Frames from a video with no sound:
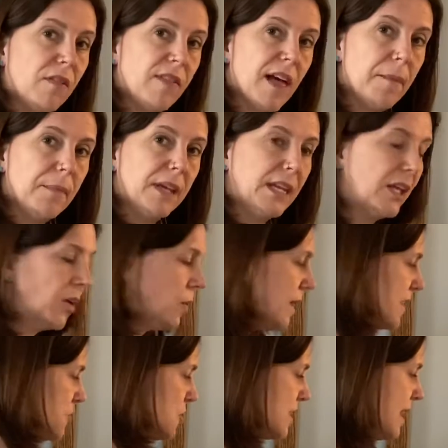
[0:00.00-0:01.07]
that mini
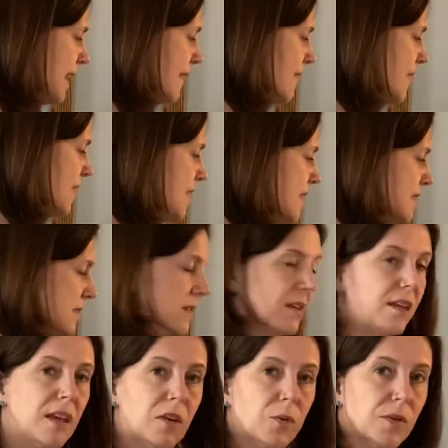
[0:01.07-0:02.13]
equation, and this
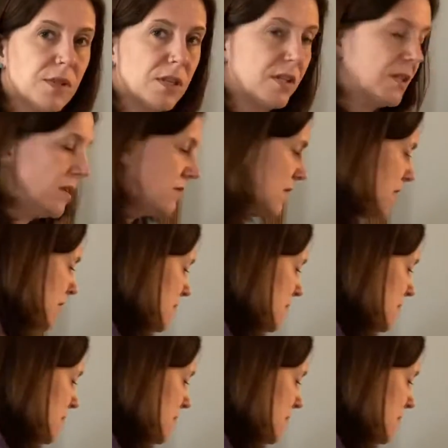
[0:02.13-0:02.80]
equal to 0.